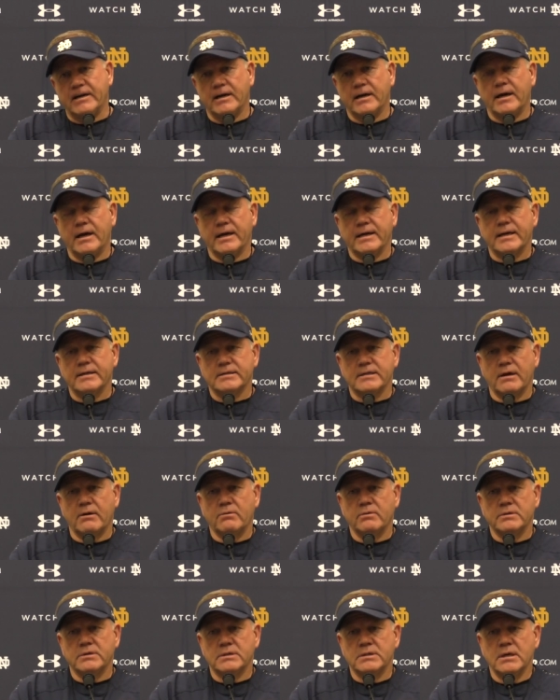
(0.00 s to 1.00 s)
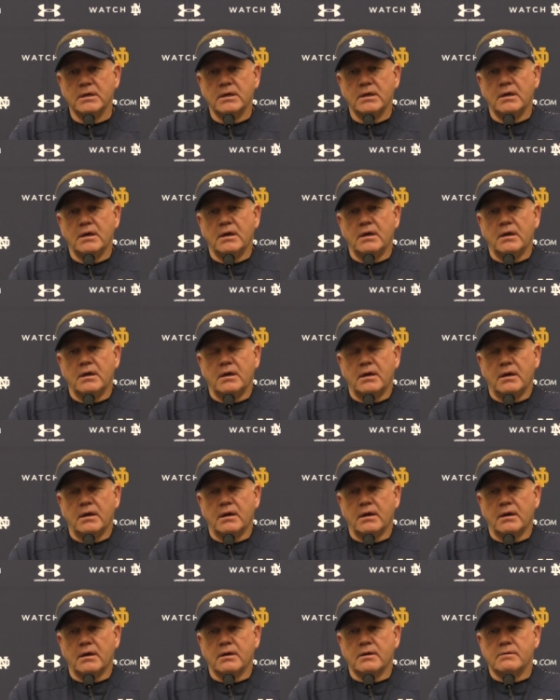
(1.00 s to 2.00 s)
I guess I was
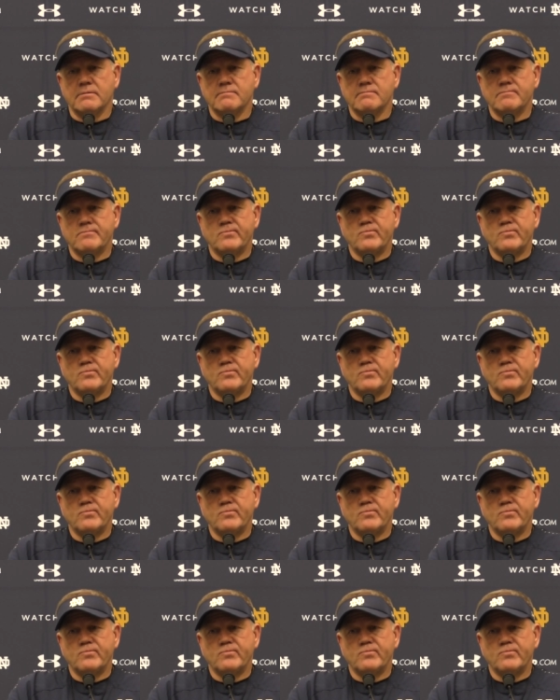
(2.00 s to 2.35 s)
uh,